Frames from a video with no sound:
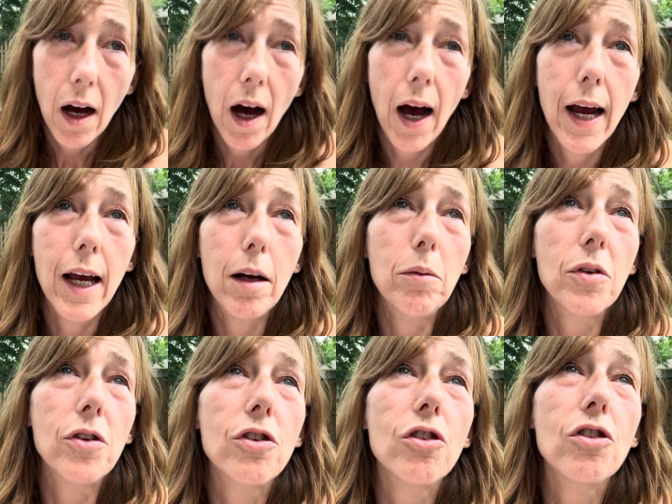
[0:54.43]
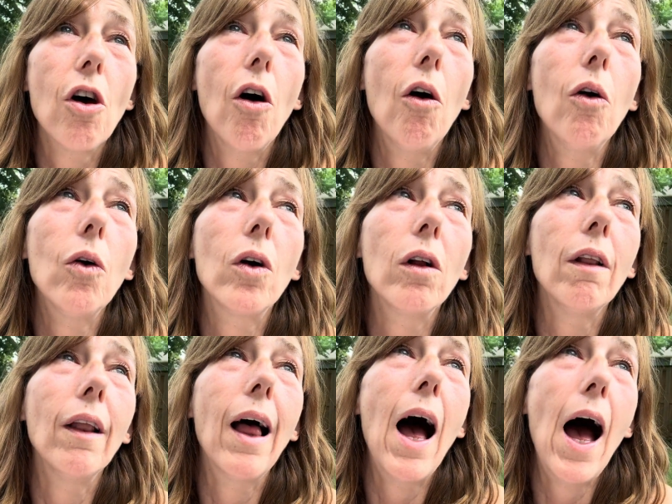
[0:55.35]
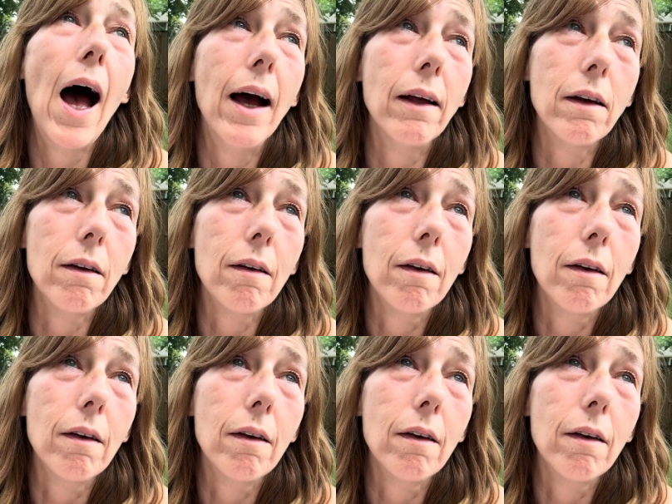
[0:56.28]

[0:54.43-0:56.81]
I am so glad